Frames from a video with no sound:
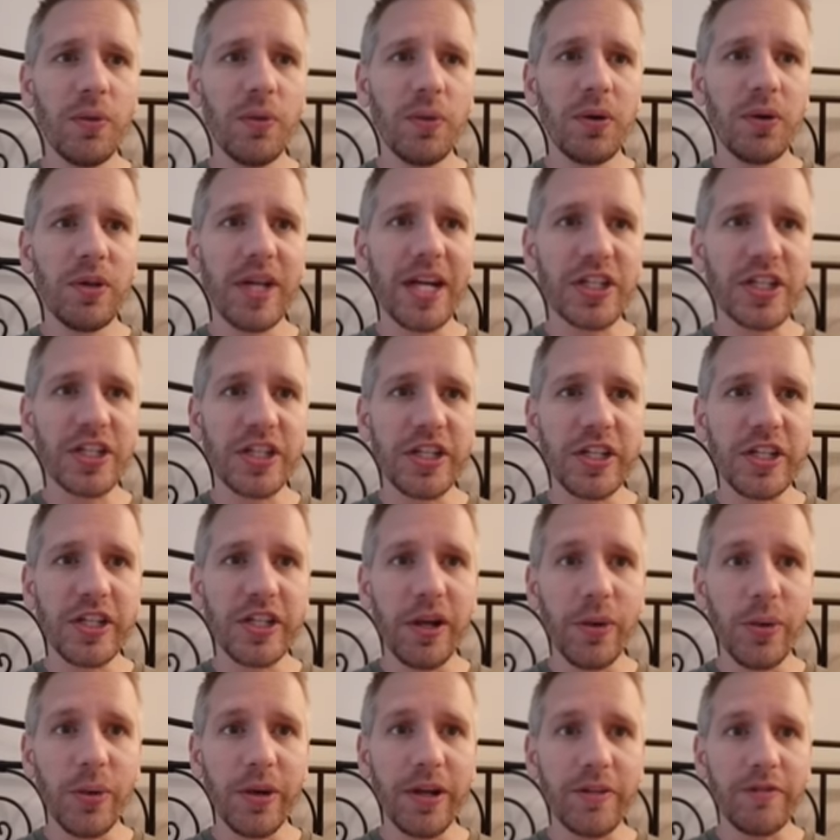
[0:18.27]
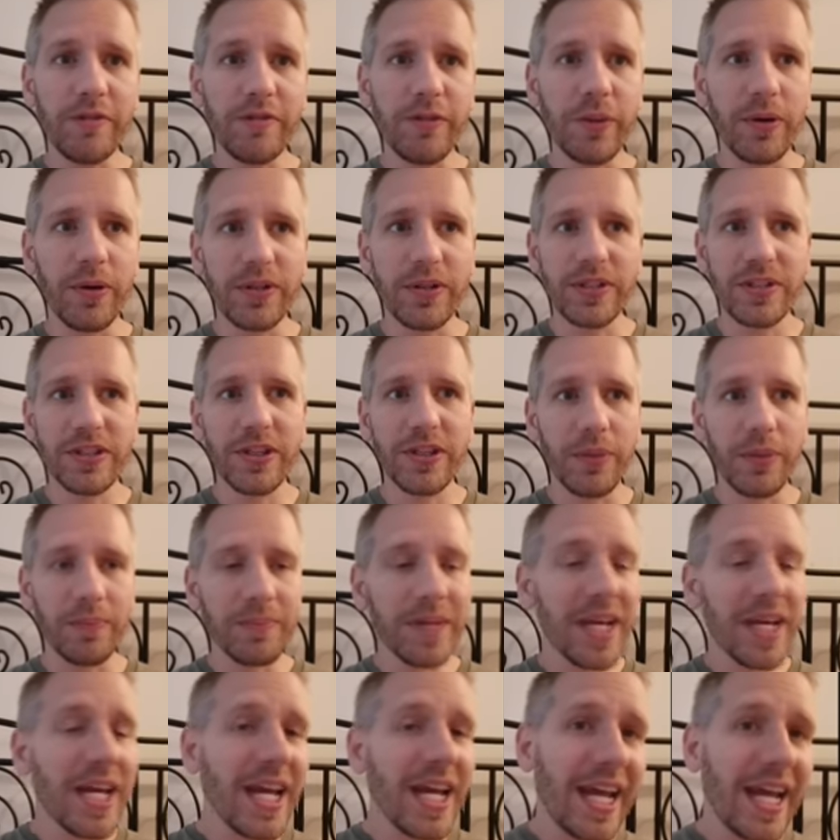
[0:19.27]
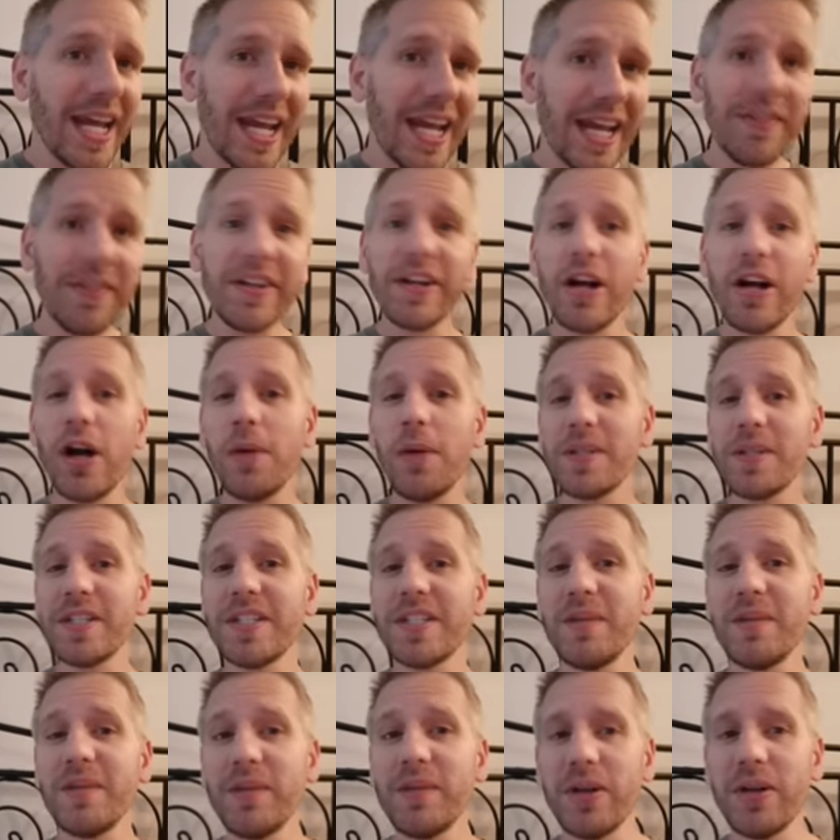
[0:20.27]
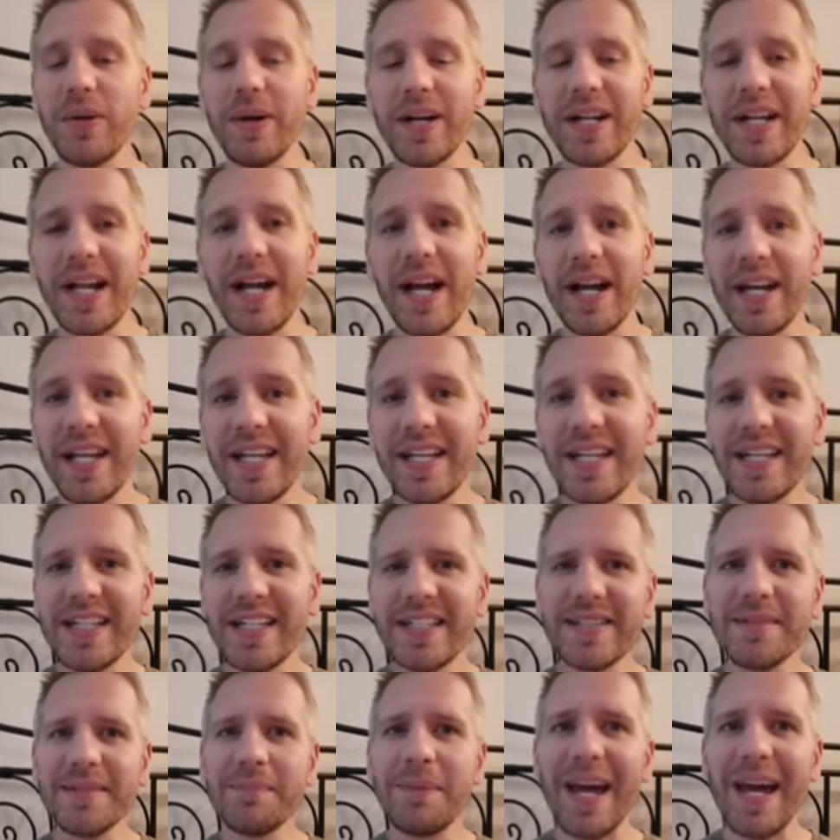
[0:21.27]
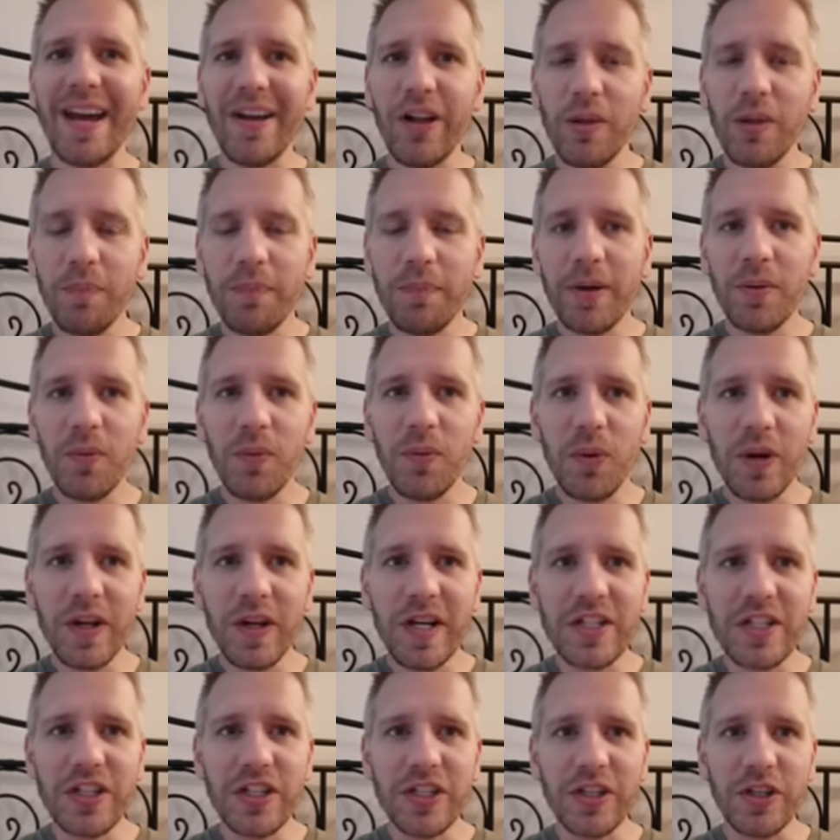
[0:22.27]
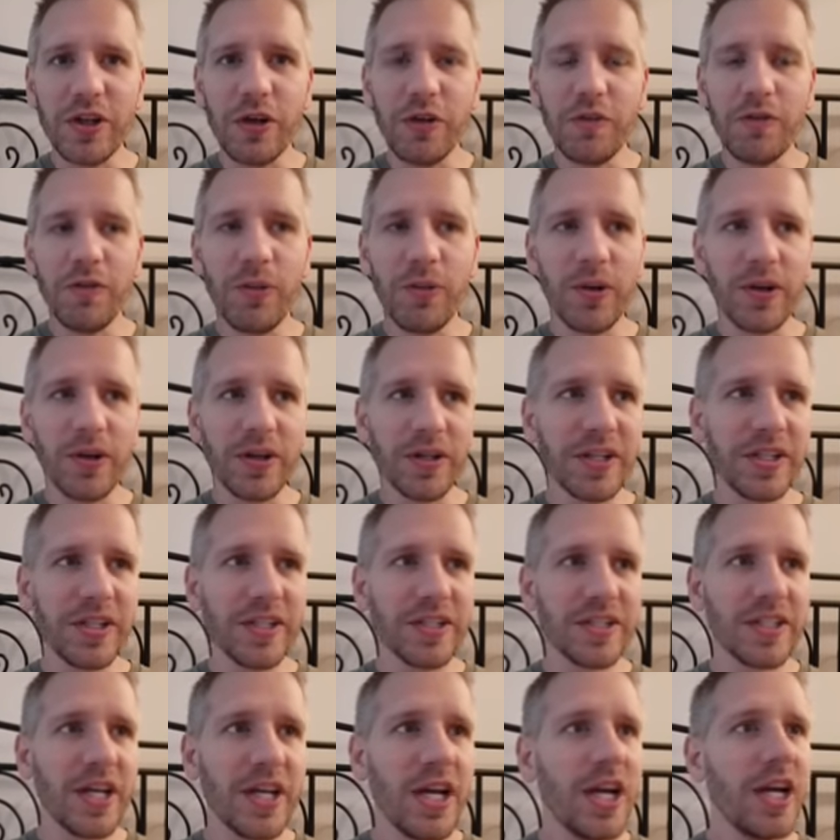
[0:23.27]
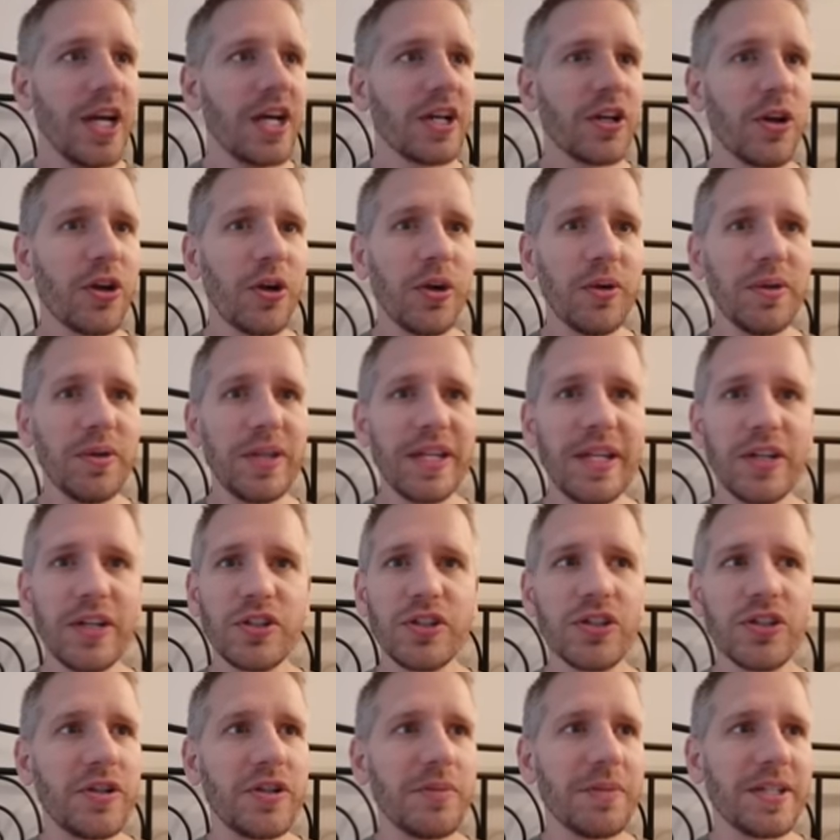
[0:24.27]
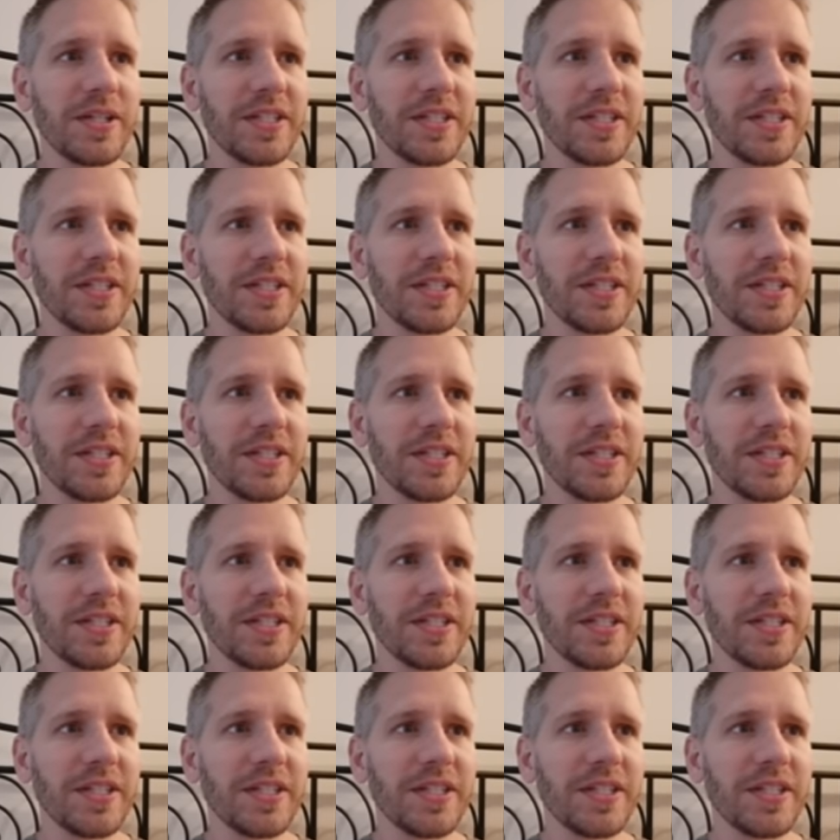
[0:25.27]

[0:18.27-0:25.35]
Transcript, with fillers: we're actually going for. So in the comments down below, I kind of need some help on what I should go for, because currently I'll show you my